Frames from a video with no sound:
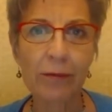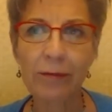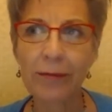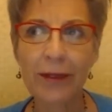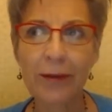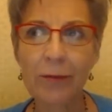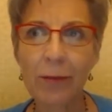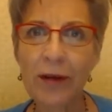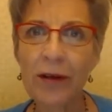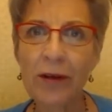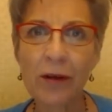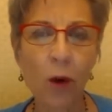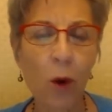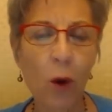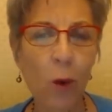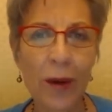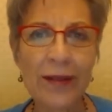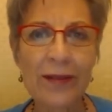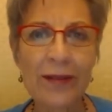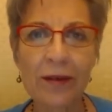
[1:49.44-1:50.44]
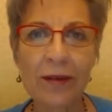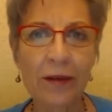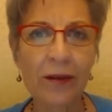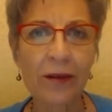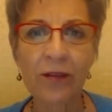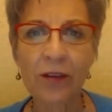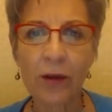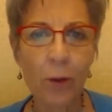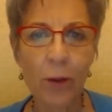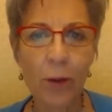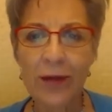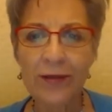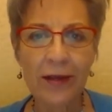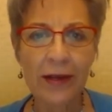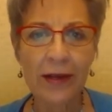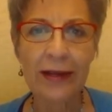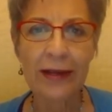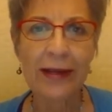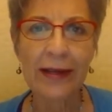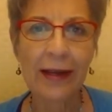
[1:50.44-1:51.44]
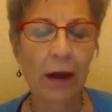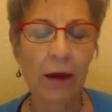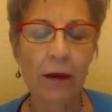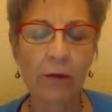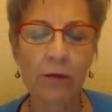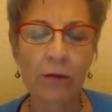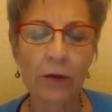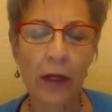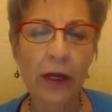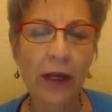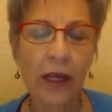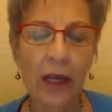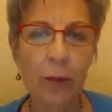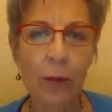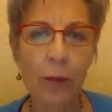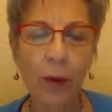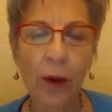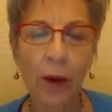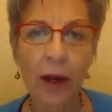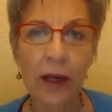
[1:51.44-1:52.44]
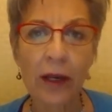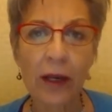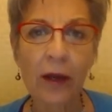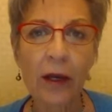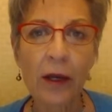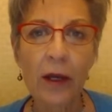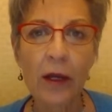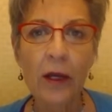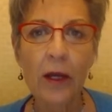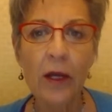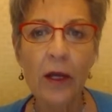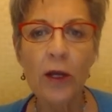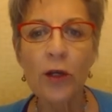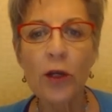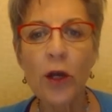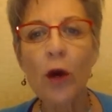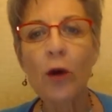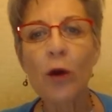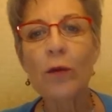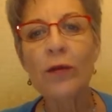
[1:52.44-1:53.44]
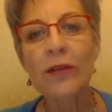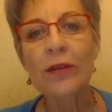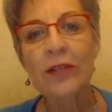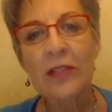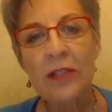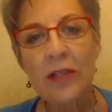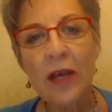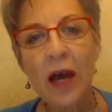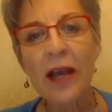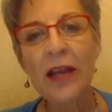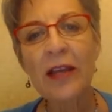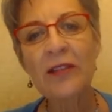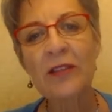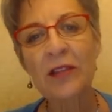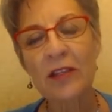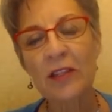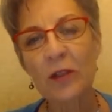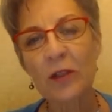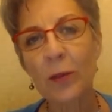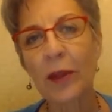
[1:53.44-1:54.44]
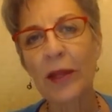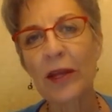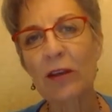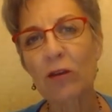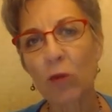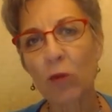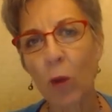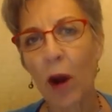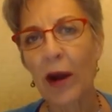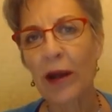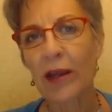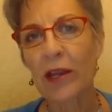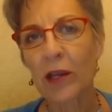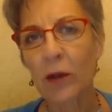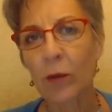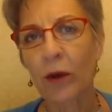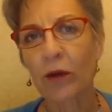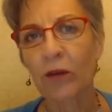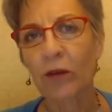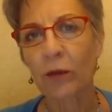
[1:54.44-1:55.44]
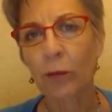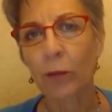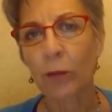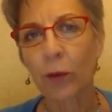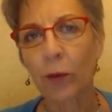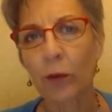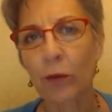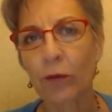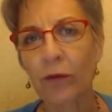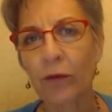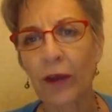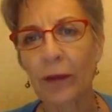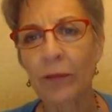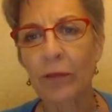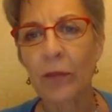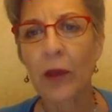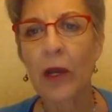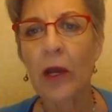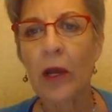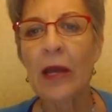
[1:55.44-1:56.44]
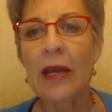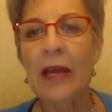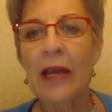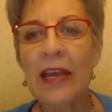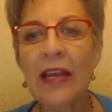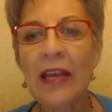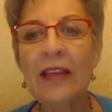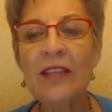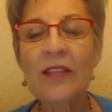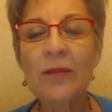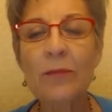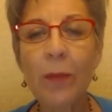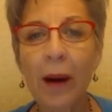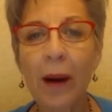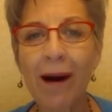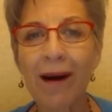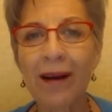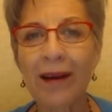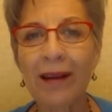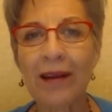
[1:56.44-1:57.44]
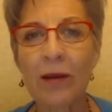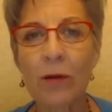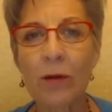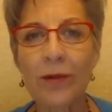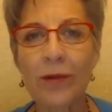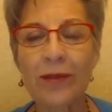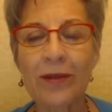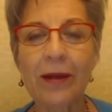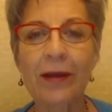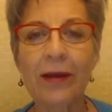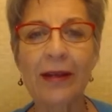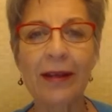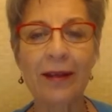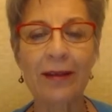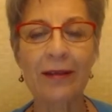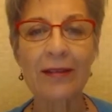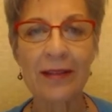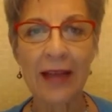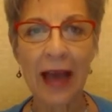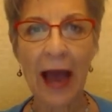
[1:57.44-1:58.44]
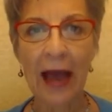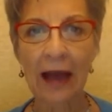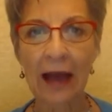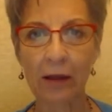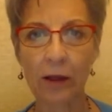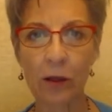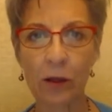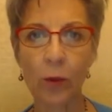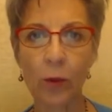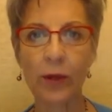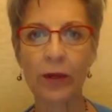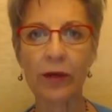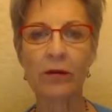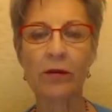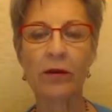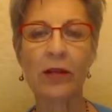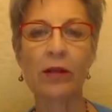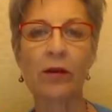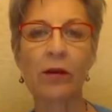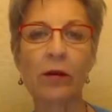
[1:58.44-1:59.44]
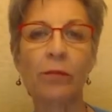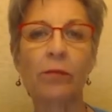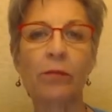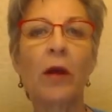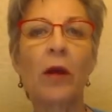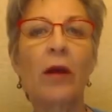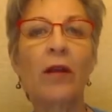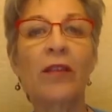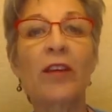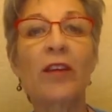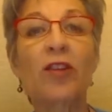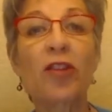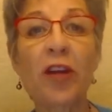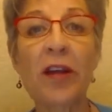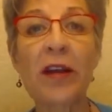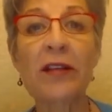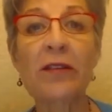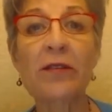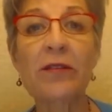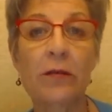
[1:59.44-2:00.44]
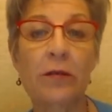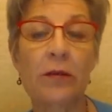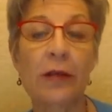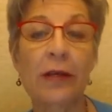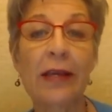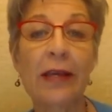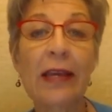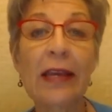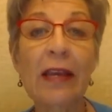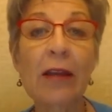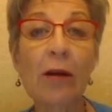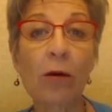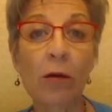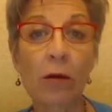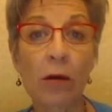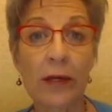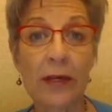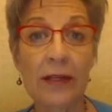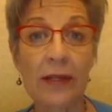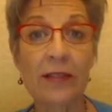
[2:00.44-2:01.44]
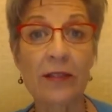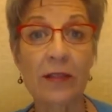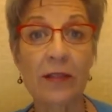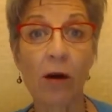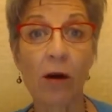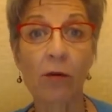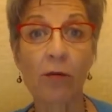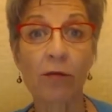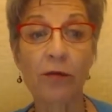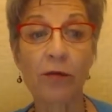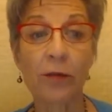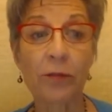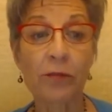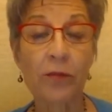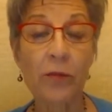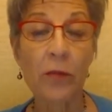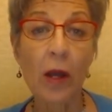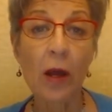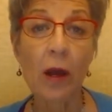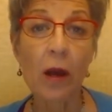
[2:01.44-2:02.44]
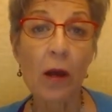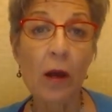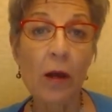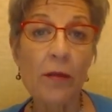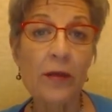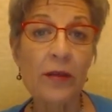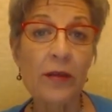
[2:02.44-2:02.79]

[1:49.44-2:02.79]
it wasn't a coincidence. It wasn't any kind of lucky break. No, the science explained why he was improving. His body was getting exactly what it needed, the chance to heal itself. The